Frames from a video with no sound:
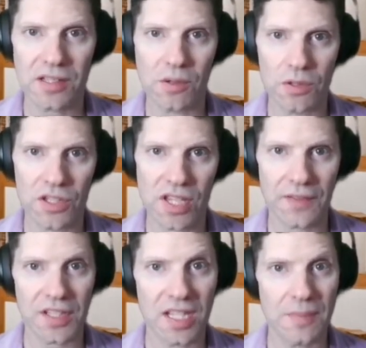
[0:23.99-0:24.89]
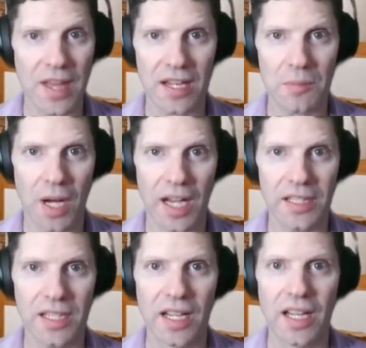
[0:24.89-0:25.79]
So we'll just have to keep that in mind.